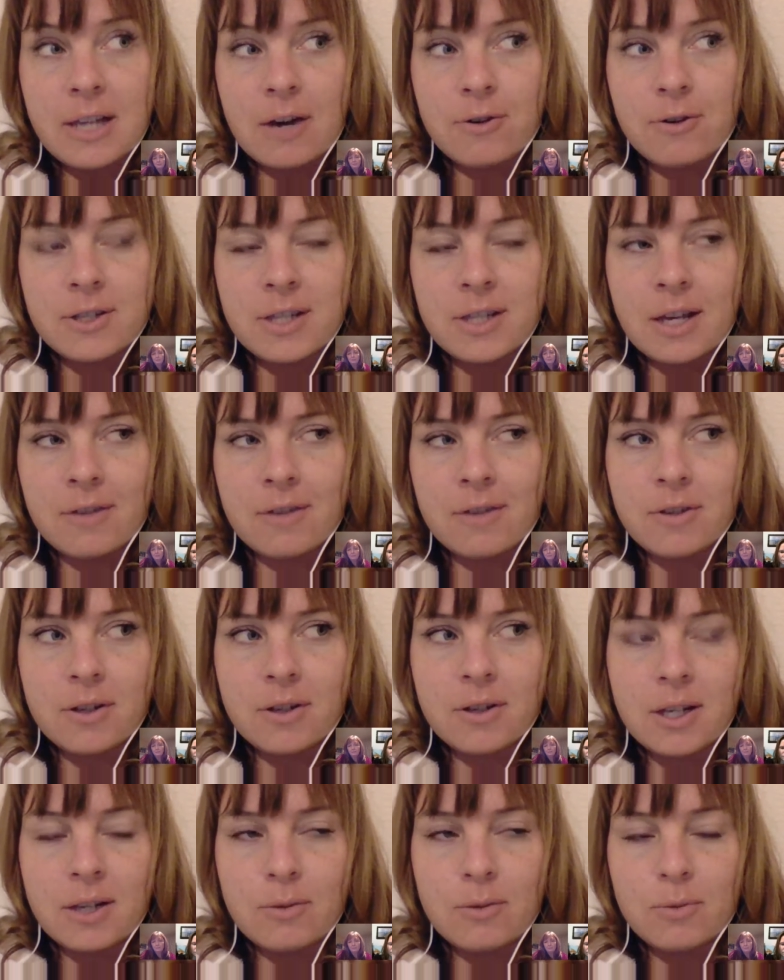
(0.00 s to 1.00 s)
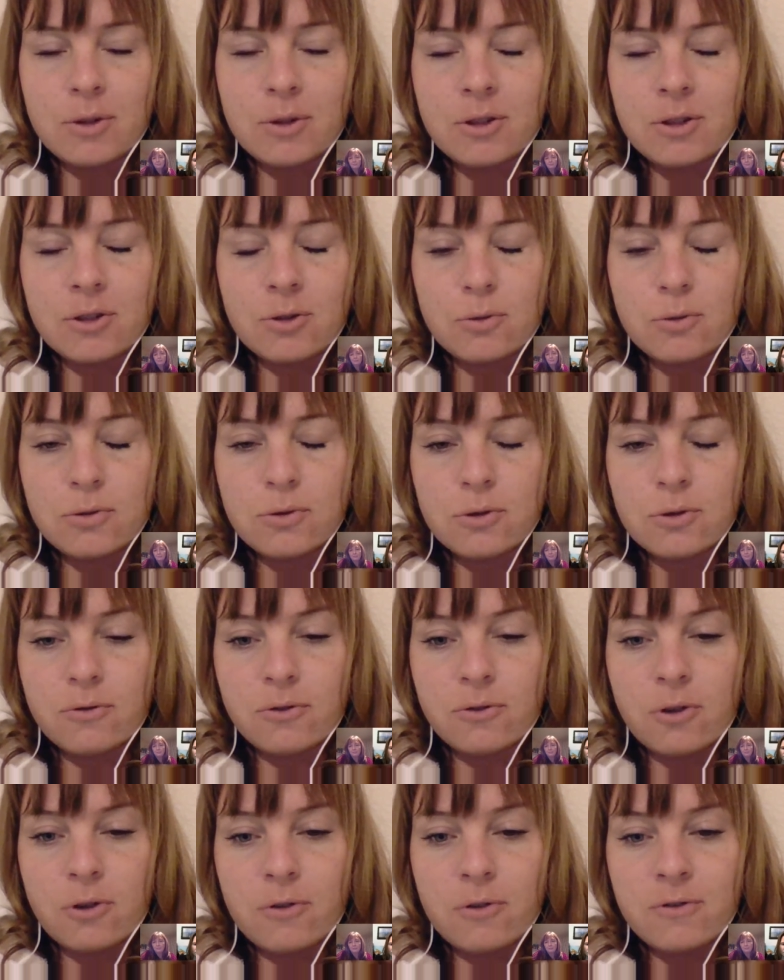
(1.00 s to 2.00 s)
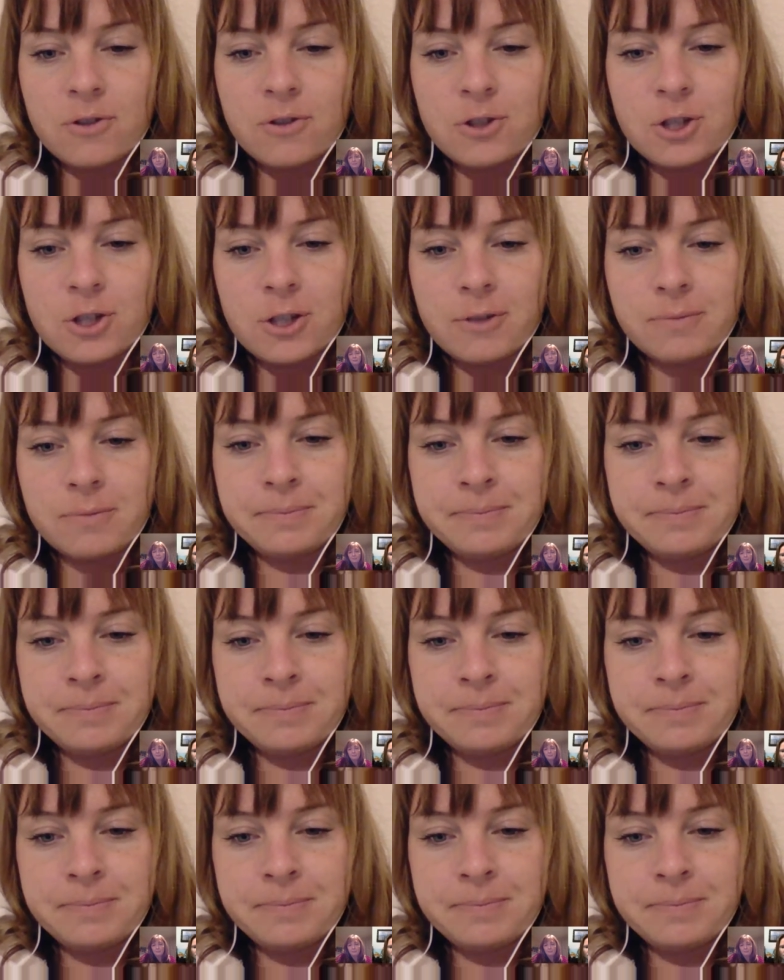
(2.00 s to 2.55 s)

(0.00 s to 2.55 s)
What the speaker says: how does that fit in with the school's overall vision?